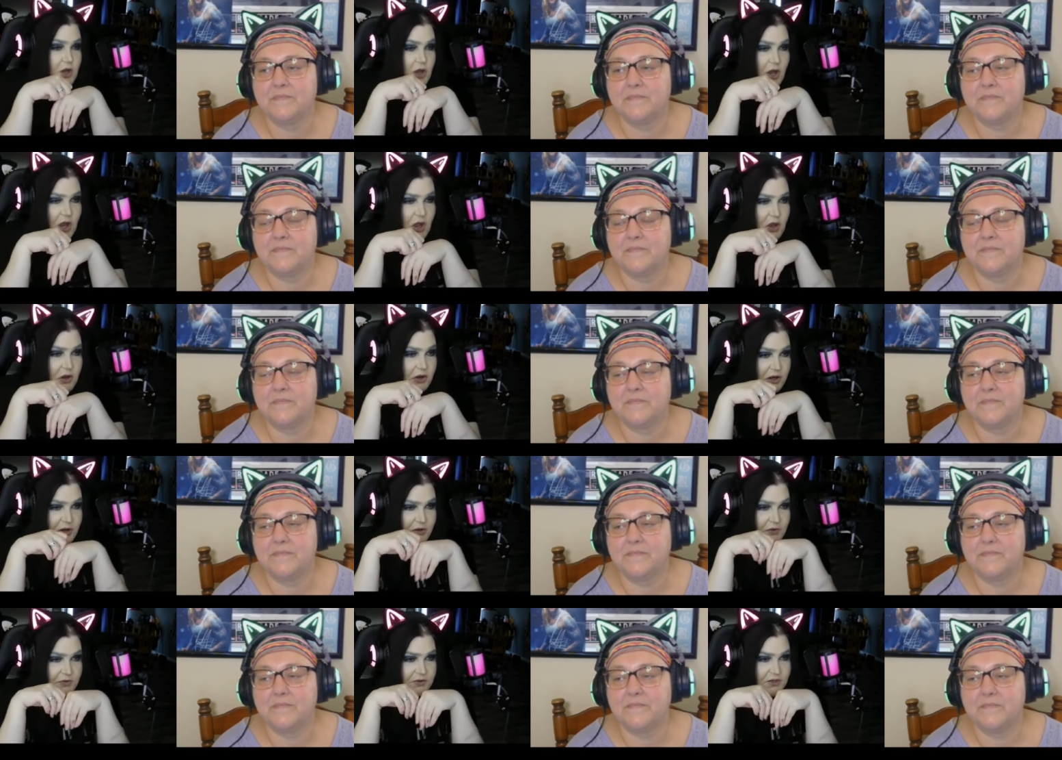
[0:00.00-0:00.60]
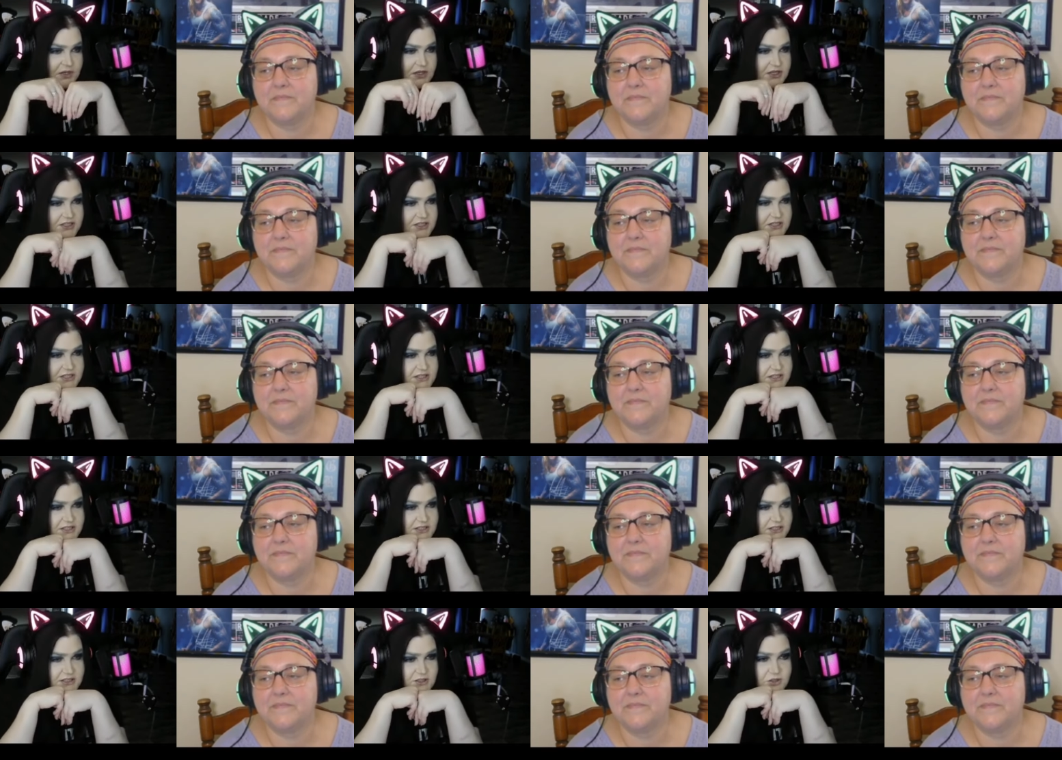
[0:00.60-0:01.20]
Speaker 1: I don't know, it's
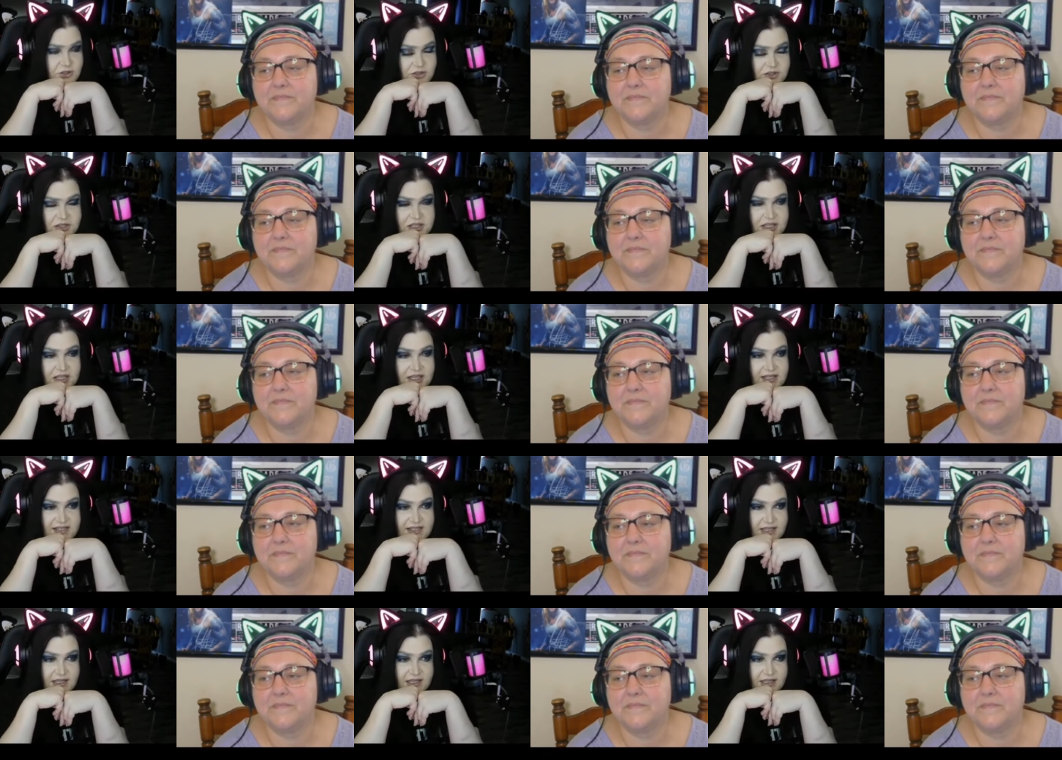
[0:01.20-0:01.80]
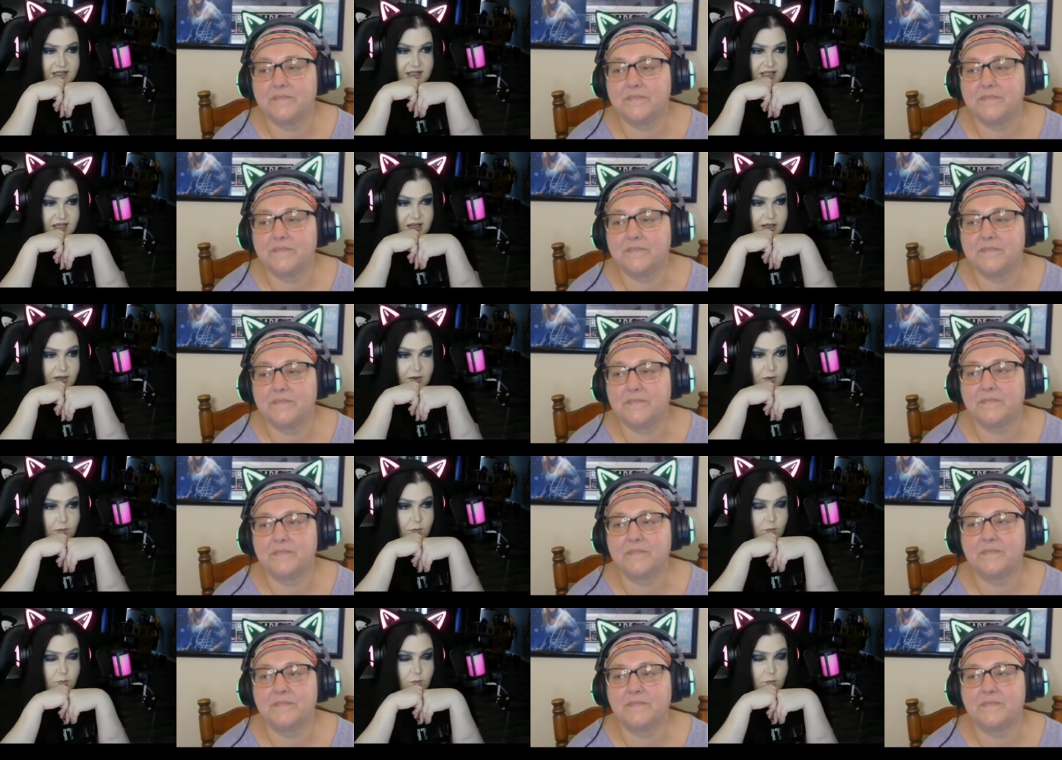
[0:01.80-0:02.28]
just the little things like that